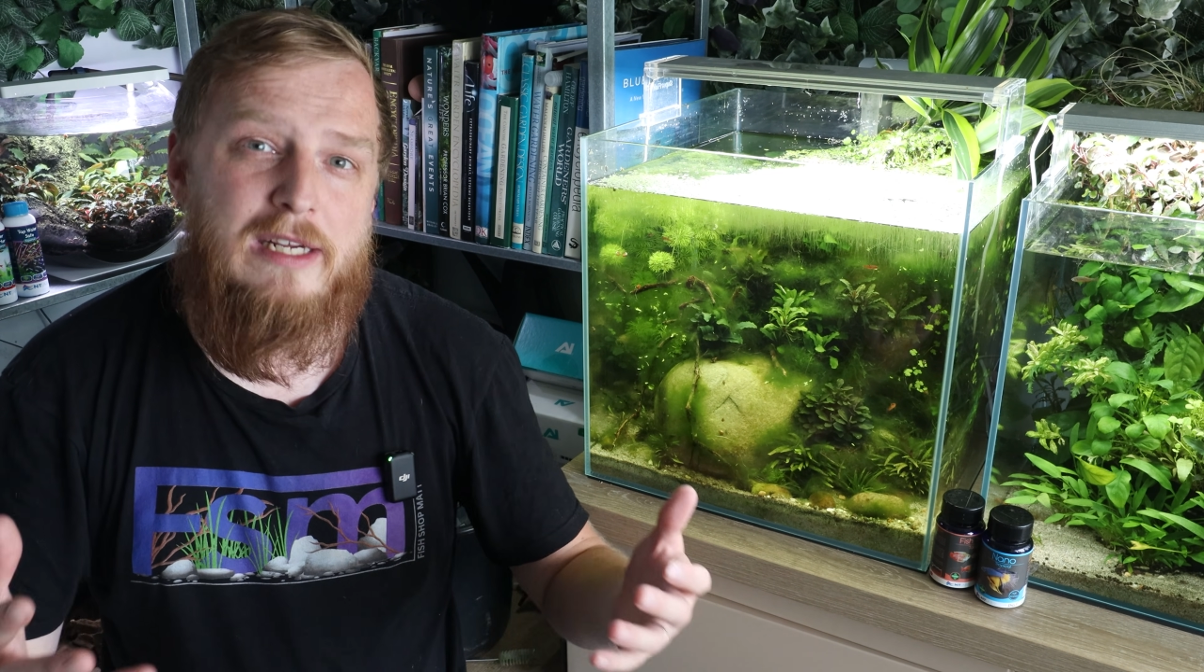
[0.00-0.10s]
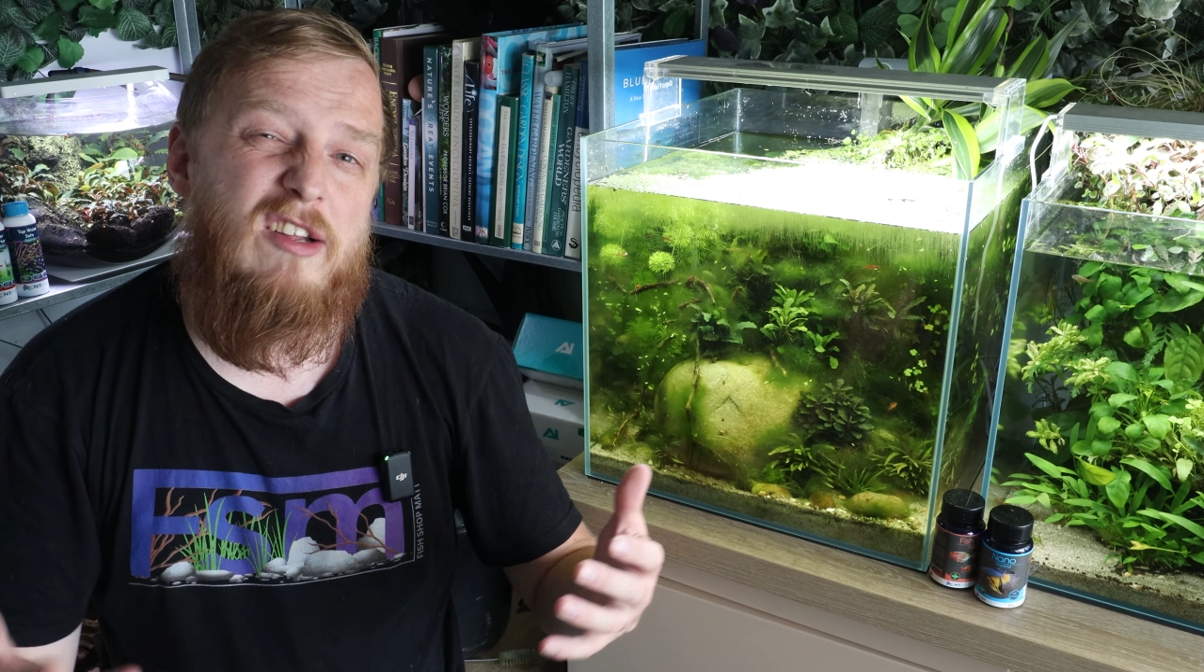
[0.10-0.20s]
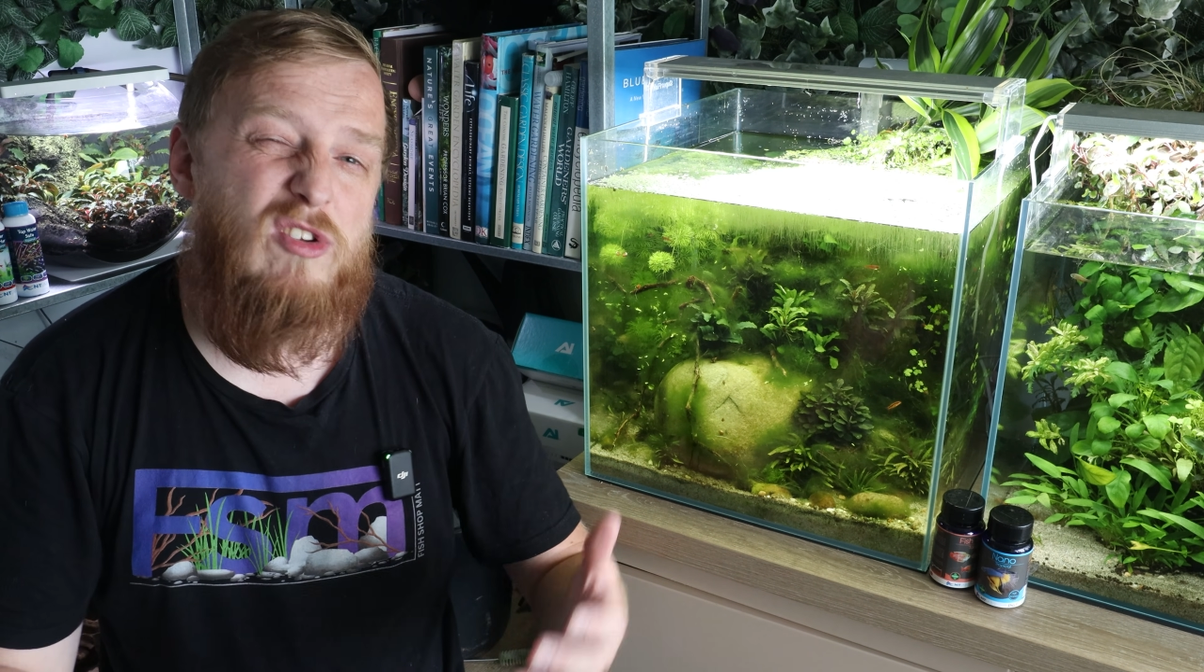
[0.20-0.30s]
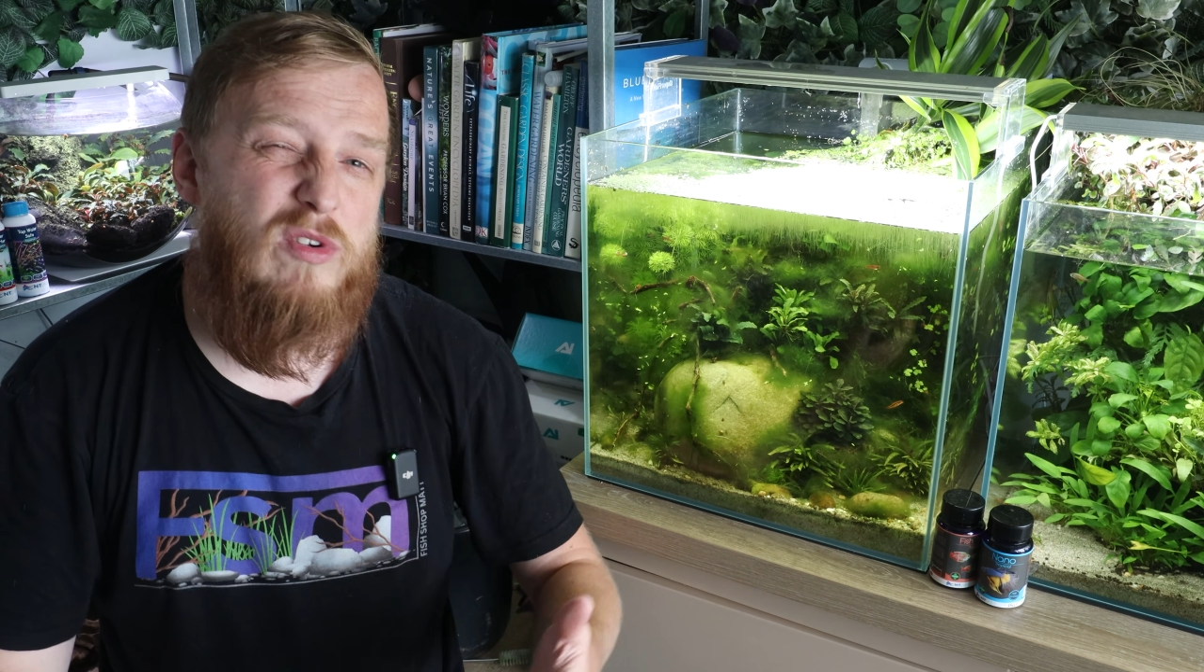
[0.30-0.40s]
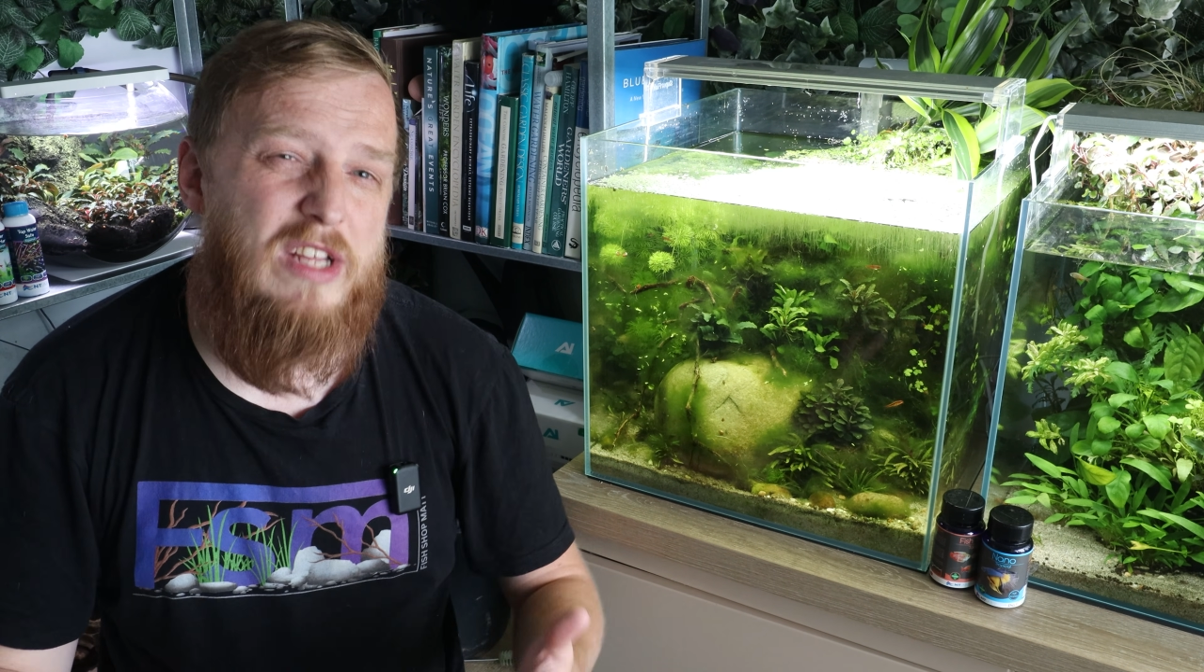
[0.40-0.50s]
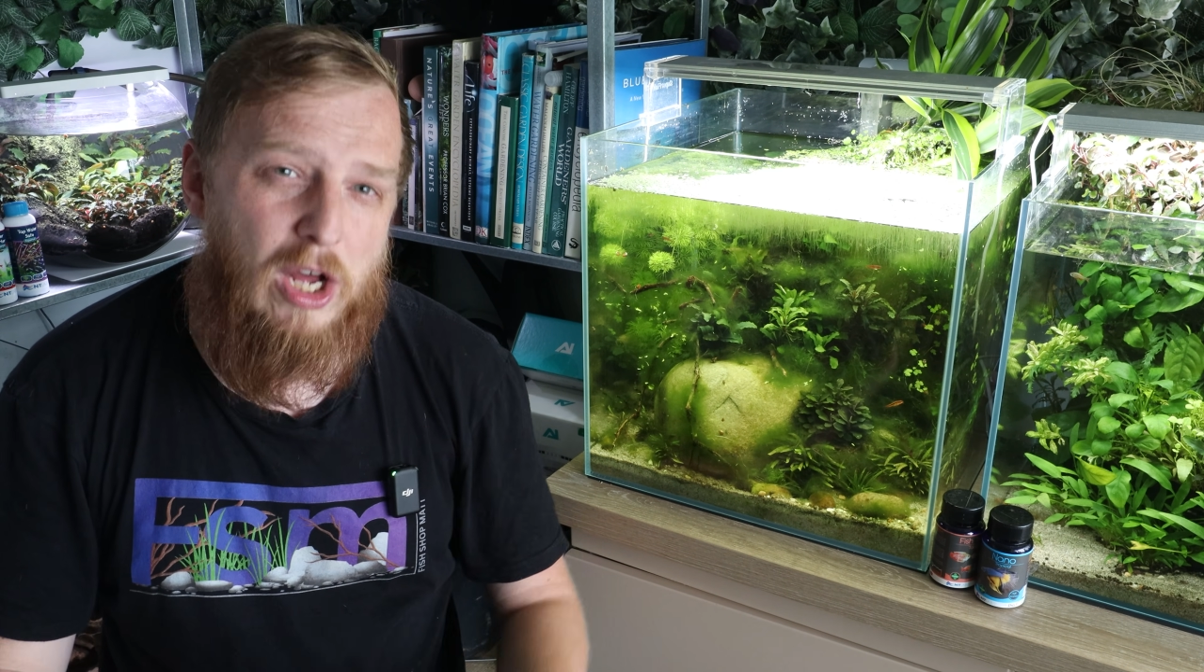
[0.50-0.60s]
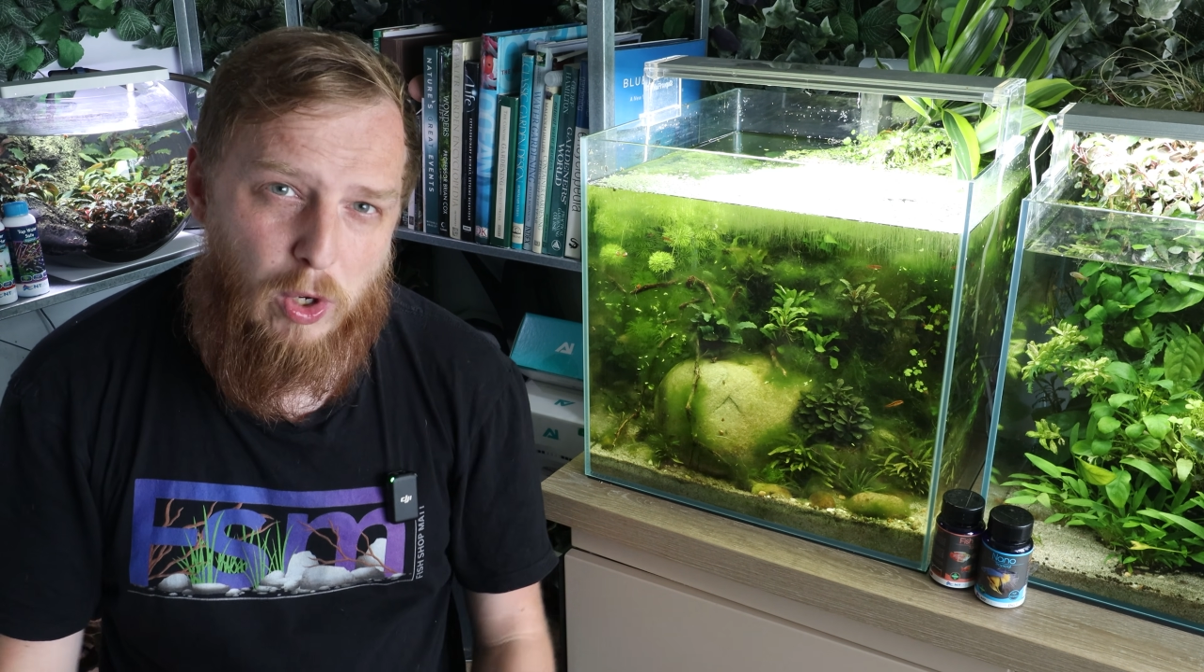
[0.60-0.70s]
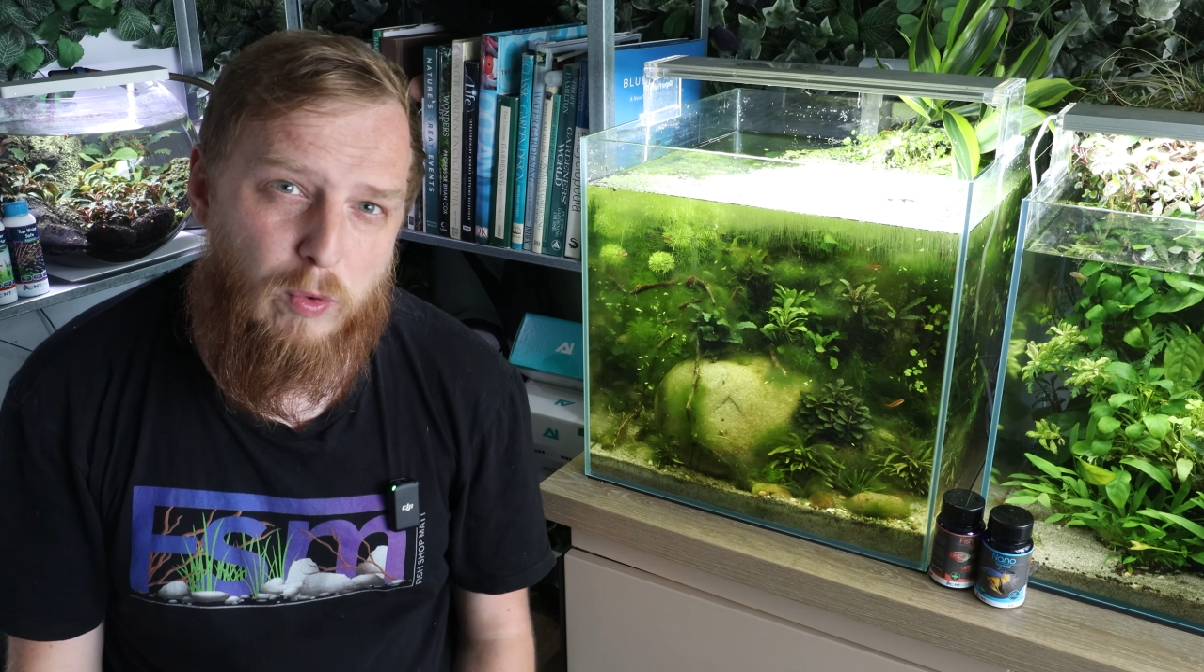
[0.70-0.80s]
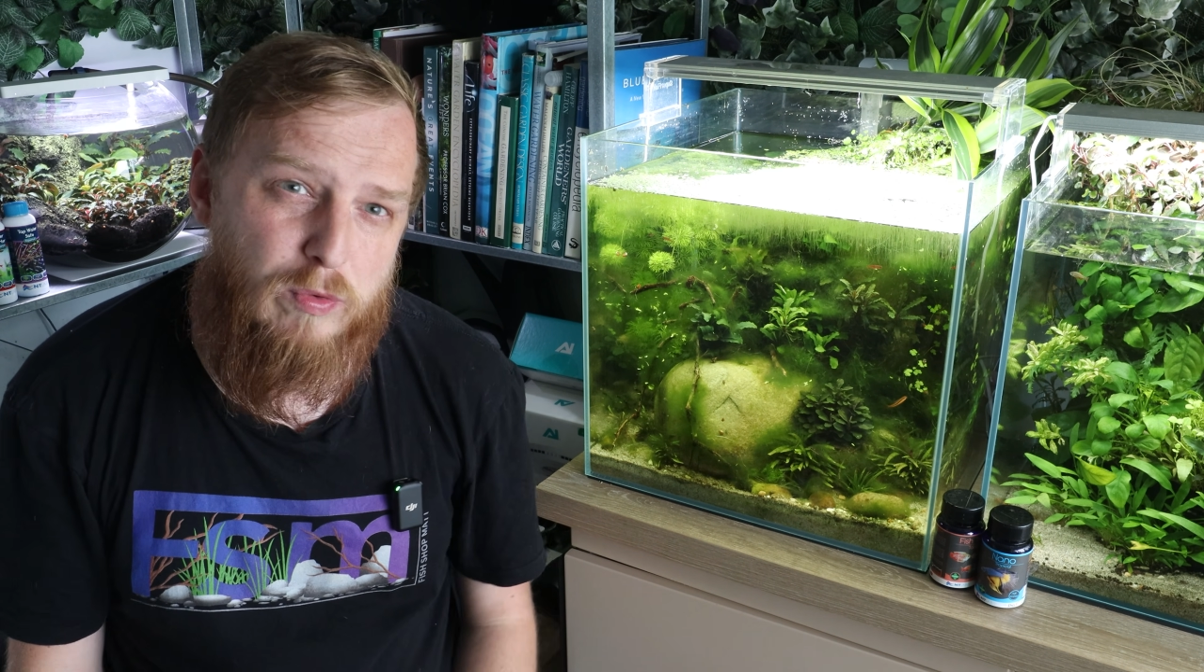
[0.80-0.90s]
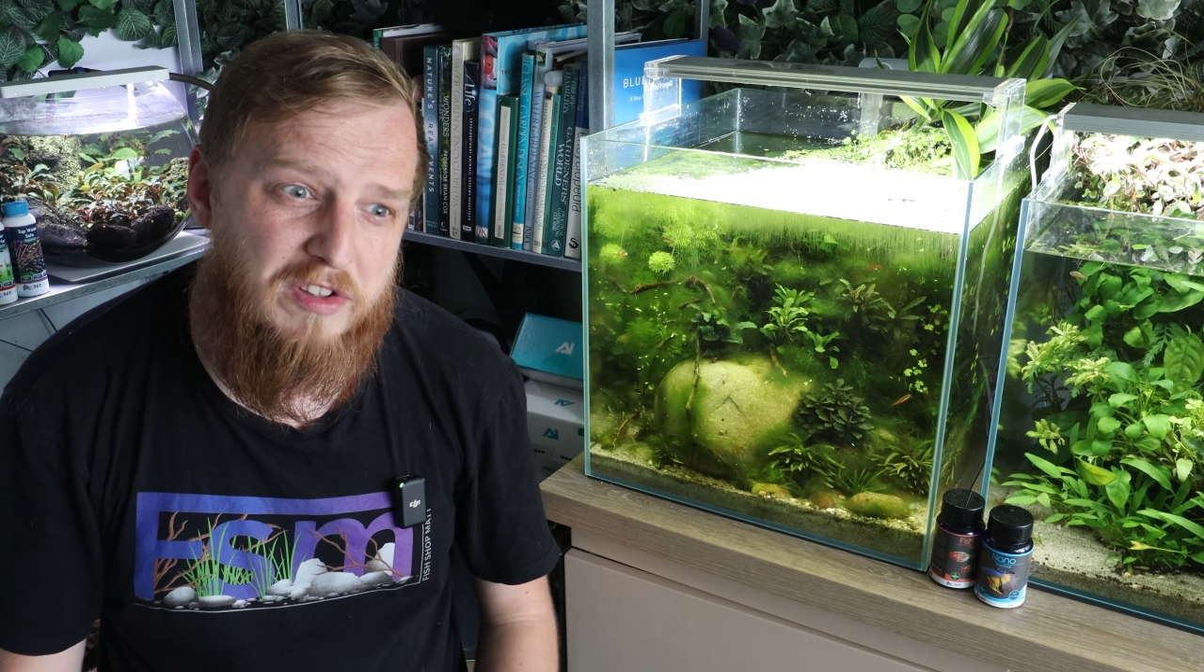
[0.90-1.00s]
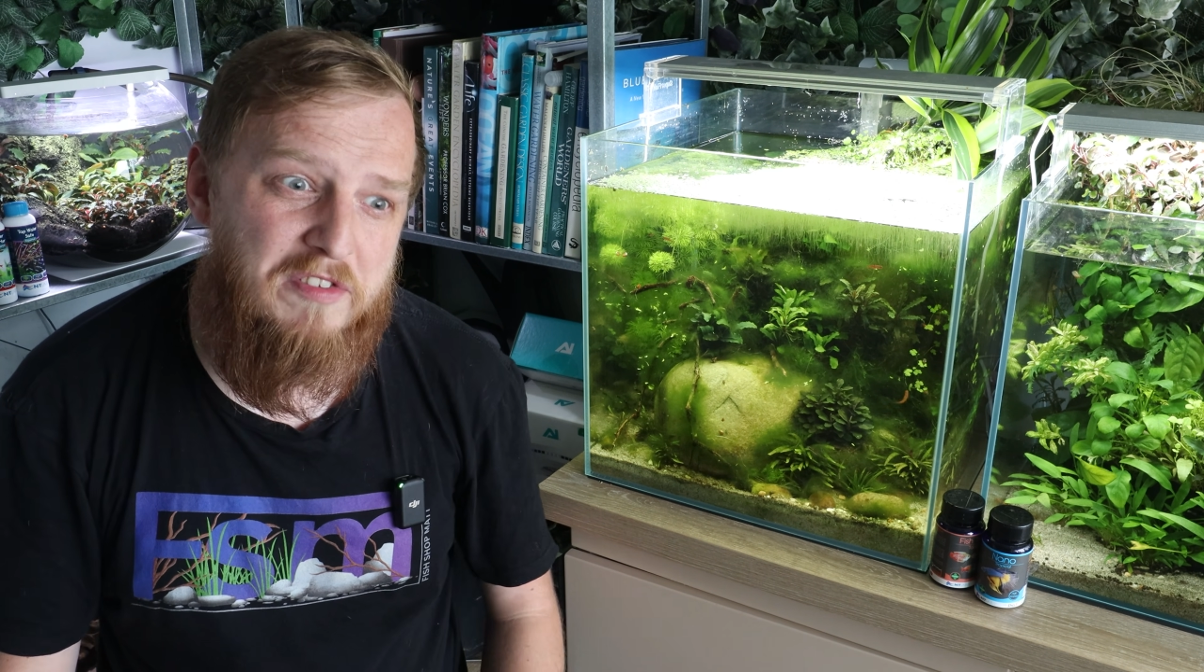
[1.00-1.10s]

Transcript: as long as it holds